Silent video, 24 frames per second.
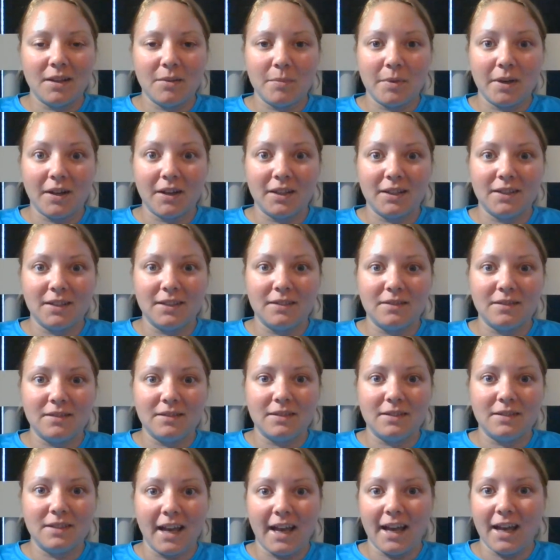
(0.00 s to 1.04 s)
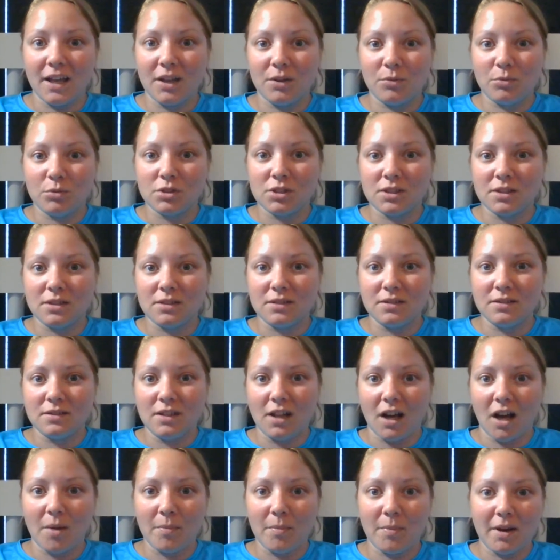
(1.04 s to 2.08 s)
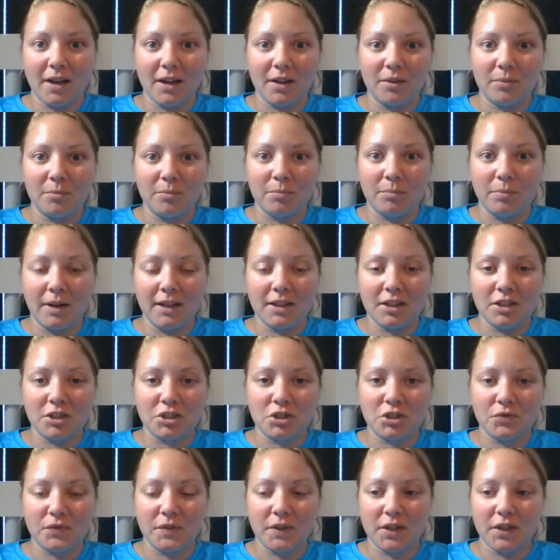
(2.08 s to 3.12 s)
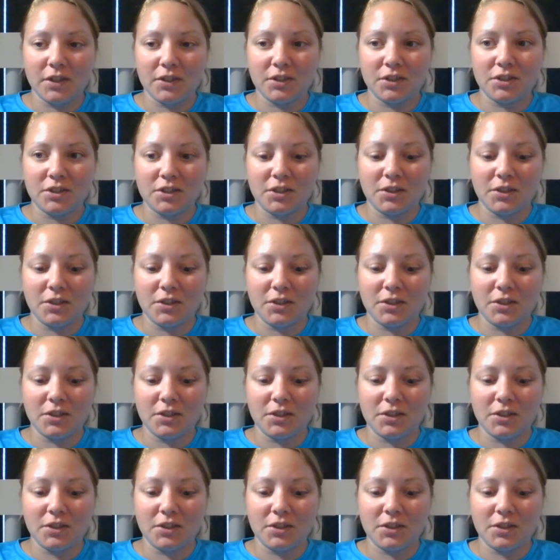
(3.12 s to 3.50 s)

my dad was not my biological father.